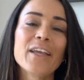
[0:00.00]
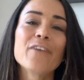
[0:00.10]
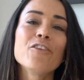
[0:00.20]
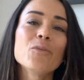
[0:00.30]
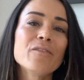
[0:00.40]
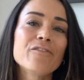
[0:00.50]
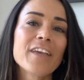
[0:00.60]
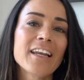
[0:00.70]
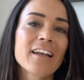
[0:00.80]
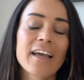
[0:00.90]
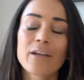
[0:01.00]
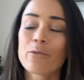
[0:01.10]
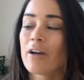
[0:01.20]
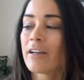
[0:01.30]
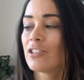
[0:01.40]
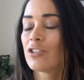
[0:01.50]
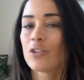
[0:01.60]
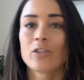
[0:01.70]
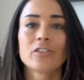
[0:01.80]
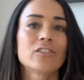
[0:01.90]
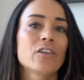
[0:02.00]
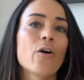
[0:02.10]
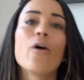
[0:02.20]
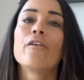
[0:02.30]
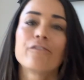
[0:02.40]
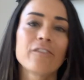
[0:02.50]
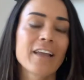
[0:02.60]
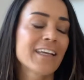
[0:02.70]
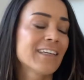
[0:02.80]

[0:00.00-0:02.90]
If you've been feeling like work is just off, like